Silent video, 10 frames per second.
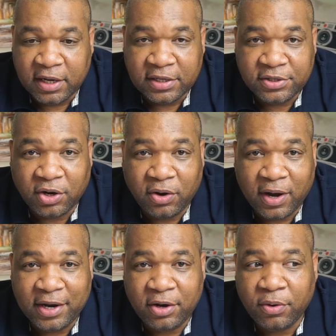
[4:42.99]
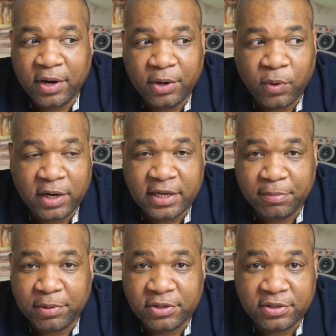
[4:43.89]
So I didn't want to
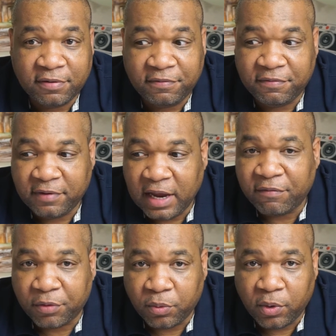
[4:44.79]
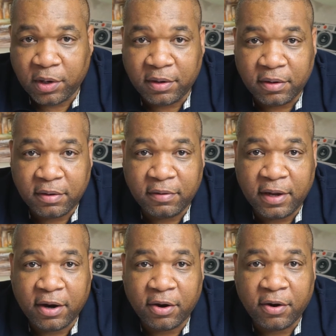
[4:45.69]
take pictures of everyone
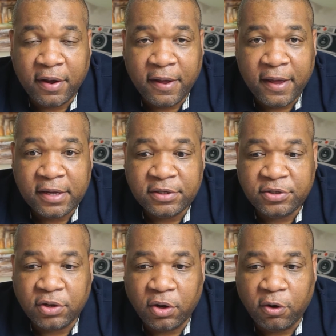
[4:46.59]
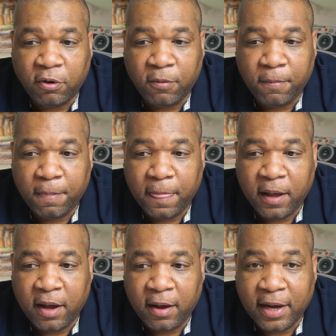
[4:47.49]
there. So
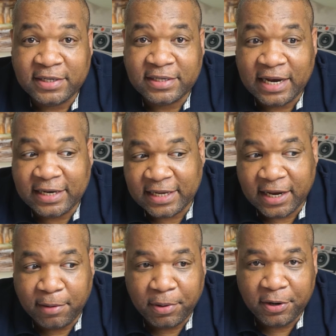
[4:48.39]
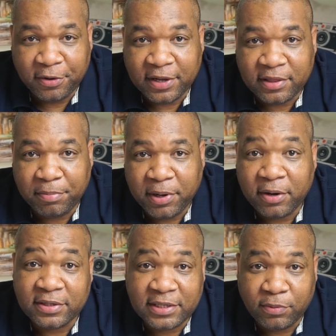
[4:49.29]
I decided to get up underneath the pier
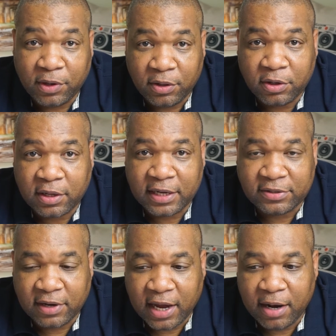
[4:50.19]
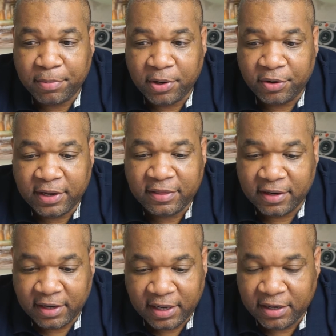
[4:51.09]
to see what it looked like. So I got up underneath
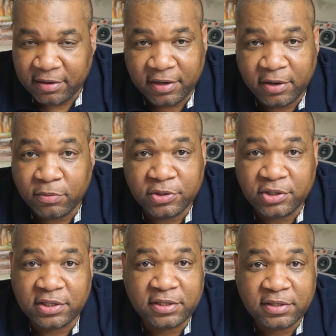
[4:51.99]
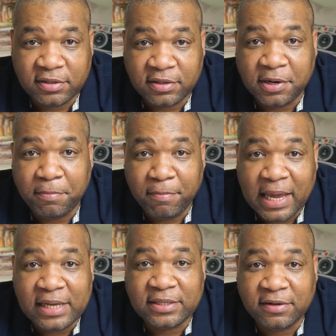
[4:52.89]
it, and it was just an
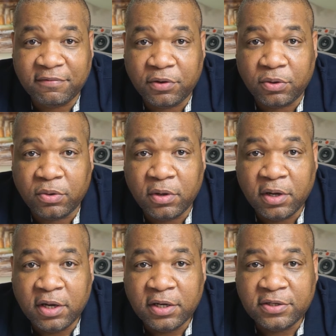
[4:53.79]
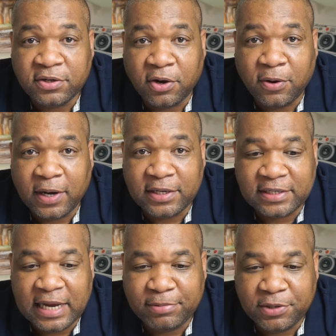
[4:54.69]
amazing view. So I
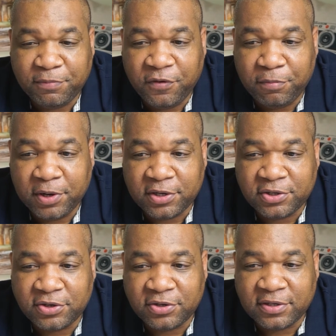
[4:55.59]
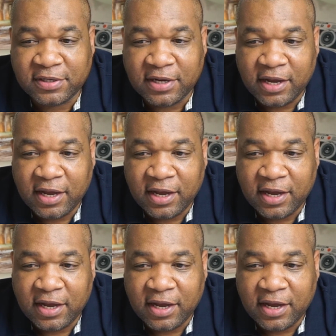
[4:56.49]
snapped a few pictures,